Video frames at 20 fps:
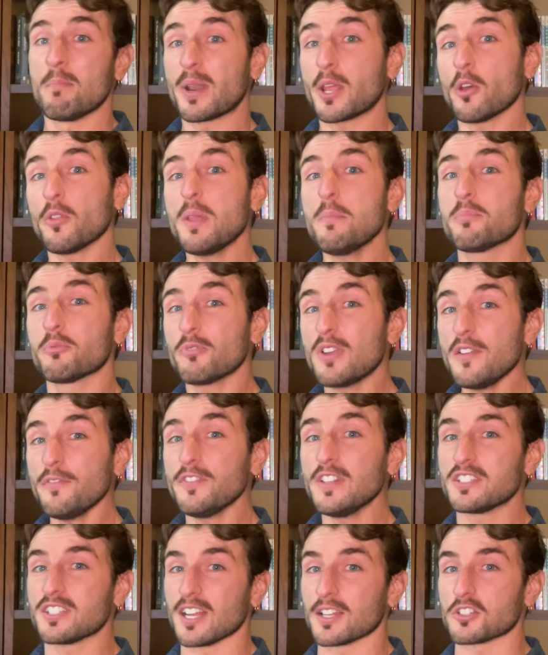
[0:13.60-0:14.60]
I only
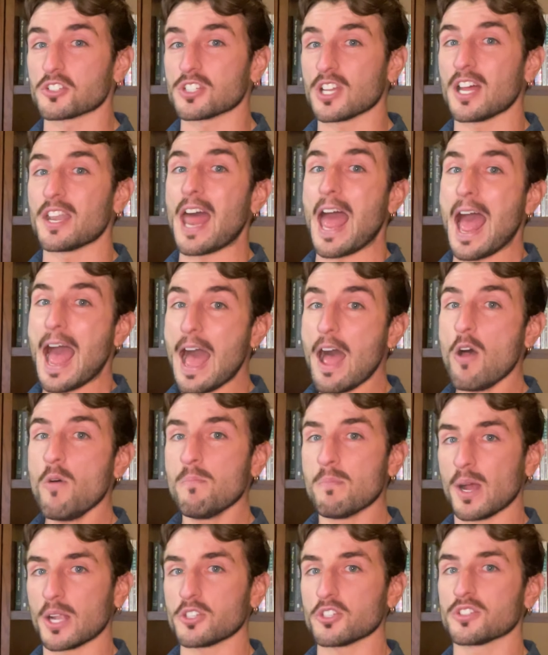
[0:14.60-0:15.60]
briefly touched on how
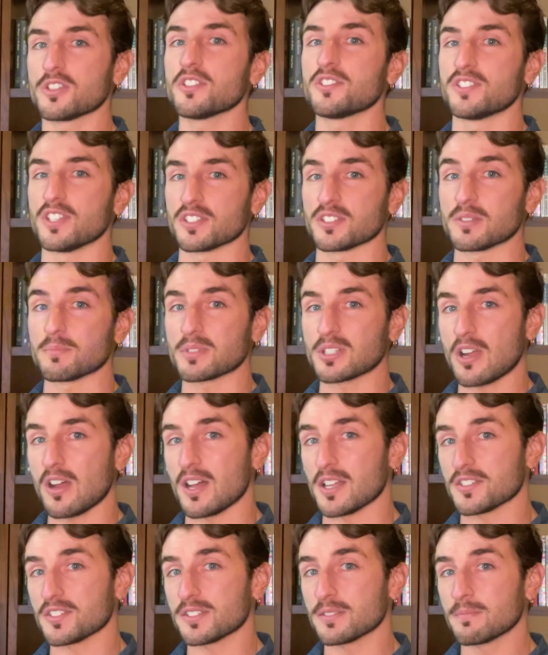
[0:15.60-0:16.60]
much the systems
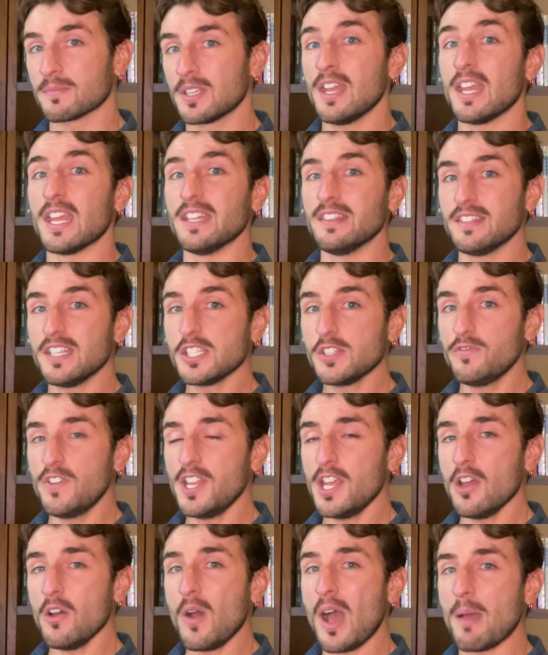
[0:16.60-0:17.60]
cost. In this
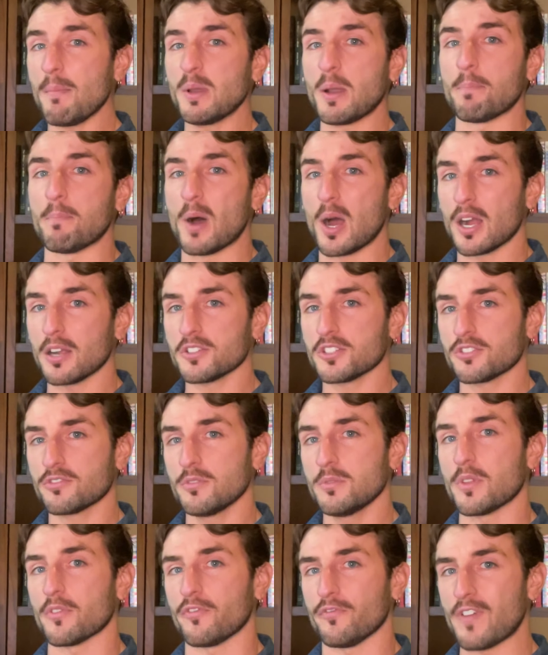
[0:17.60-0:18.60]
video, I'm going to parse
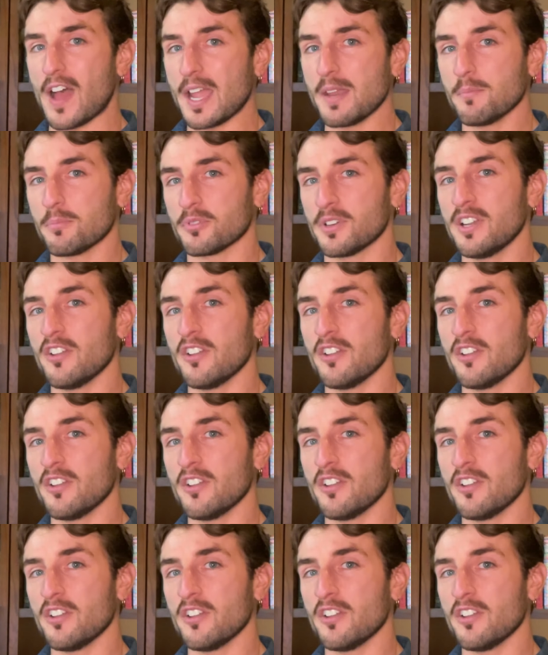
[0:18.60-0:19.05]
through the fine print